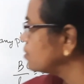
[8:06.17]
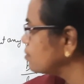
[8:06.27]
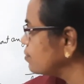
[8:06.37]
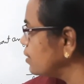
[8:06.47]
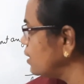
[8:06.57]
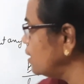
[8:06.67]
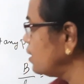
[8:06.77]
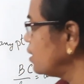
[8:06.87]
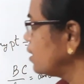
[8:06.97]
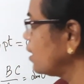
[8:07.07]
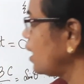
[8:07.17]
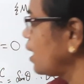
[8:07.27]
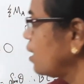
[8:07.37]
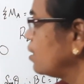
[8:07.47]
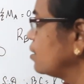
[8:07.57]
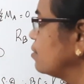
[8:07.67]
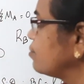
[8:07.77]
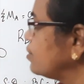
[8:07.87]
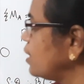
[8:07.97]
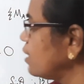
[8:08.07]
CA.
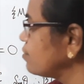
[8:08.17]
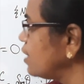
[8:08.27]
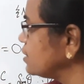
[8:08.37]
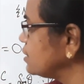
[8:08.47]
CA is the